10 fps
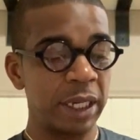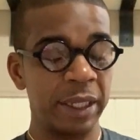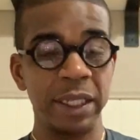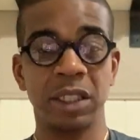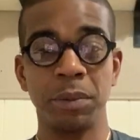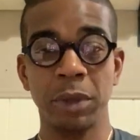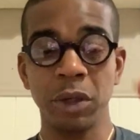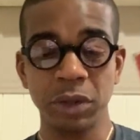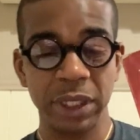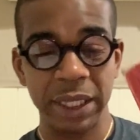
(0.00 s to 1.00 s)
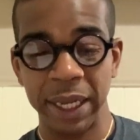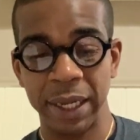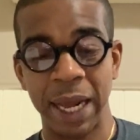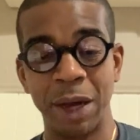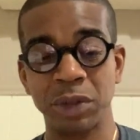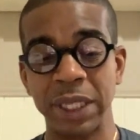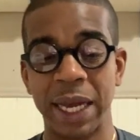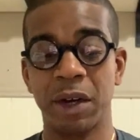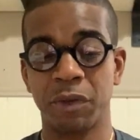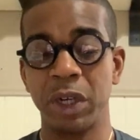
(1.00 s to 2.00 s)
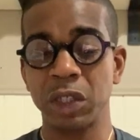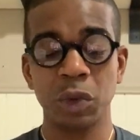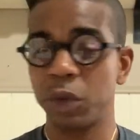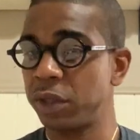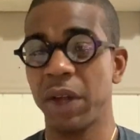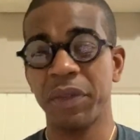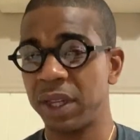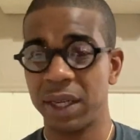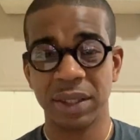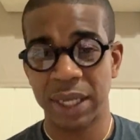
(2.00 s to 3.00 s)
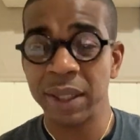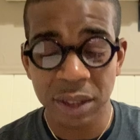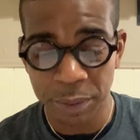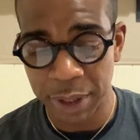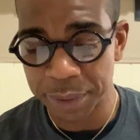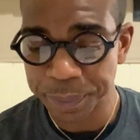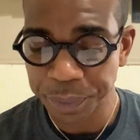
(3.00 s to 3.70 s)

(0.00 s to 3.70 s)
And then Simone said that outside of ritual, nothing is intimate.